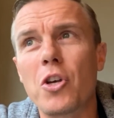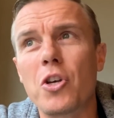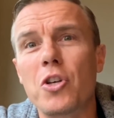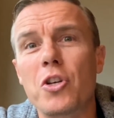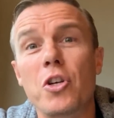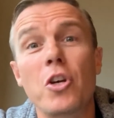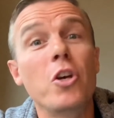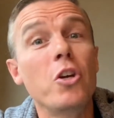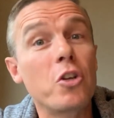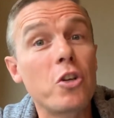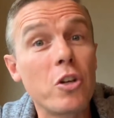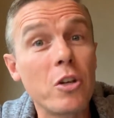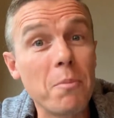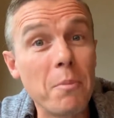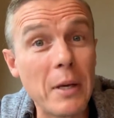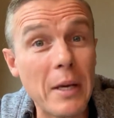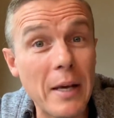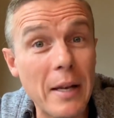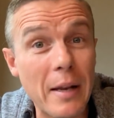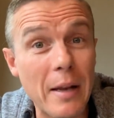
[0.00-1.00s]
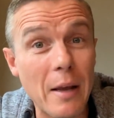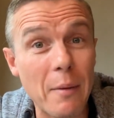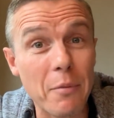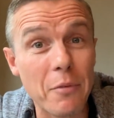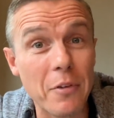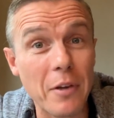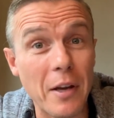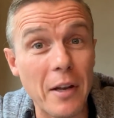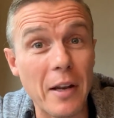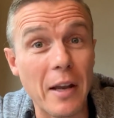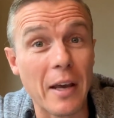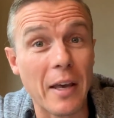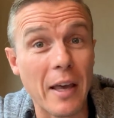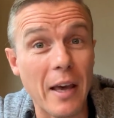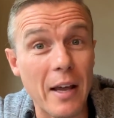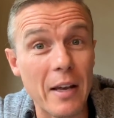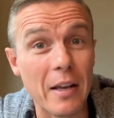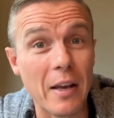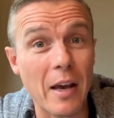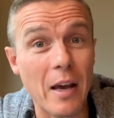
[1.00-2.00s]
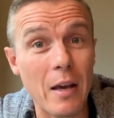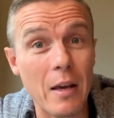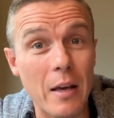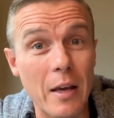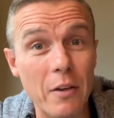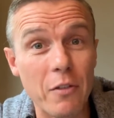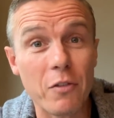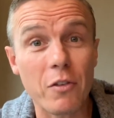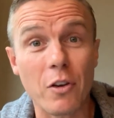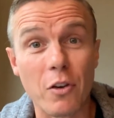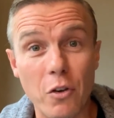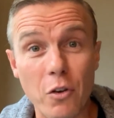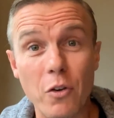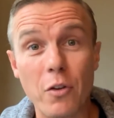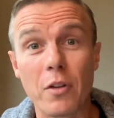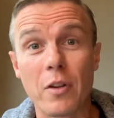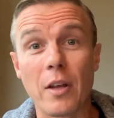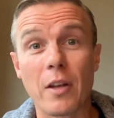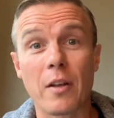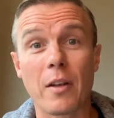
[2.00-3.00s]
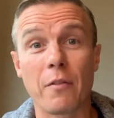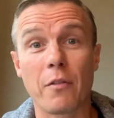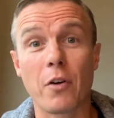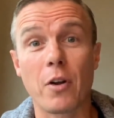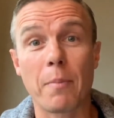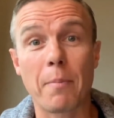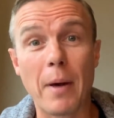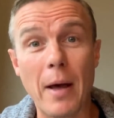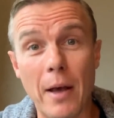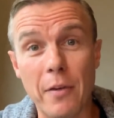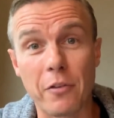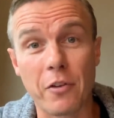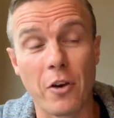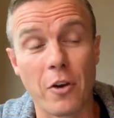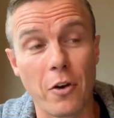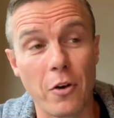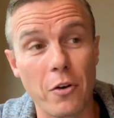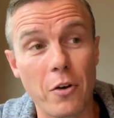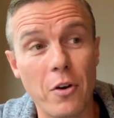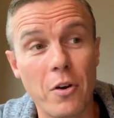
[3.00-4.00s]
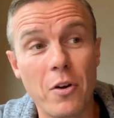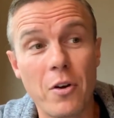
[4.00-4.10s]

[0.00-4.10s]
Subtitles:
you shouldn't be getting upset at Kanye. Isn't it good that they've got a passcode?